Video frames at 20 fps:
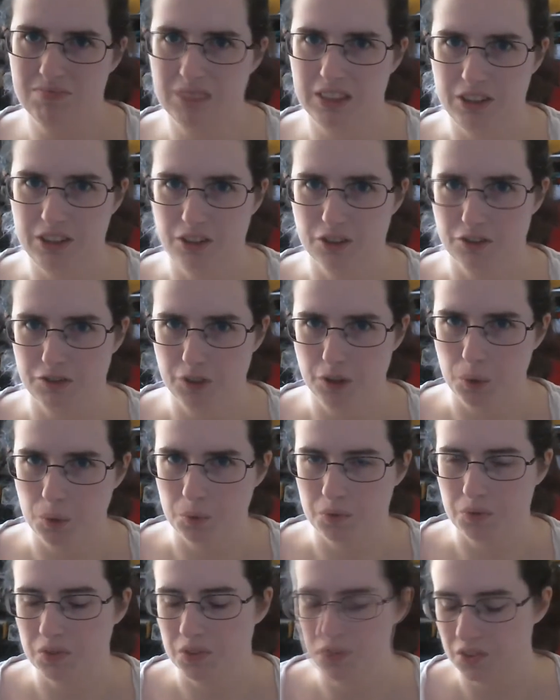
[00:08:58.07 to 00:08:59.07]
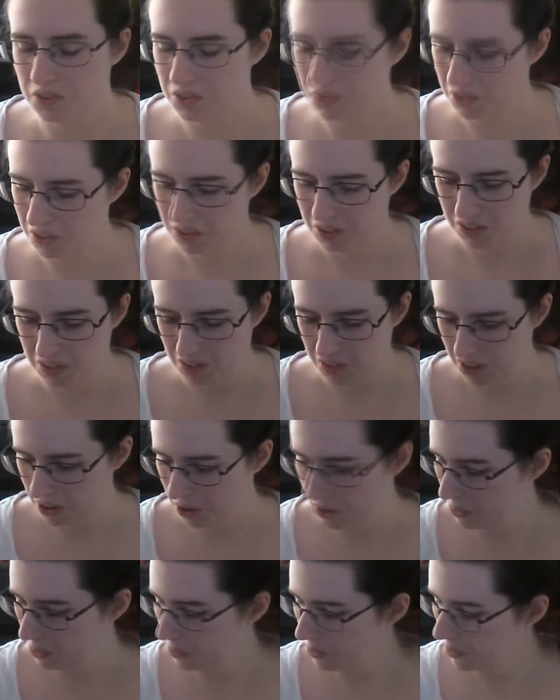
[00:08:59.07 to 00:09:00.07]
phones, you
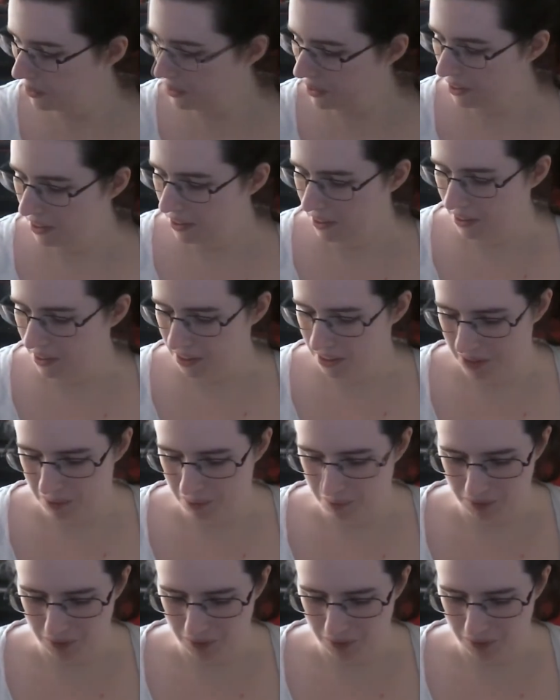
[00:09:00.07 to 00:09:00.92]
know, very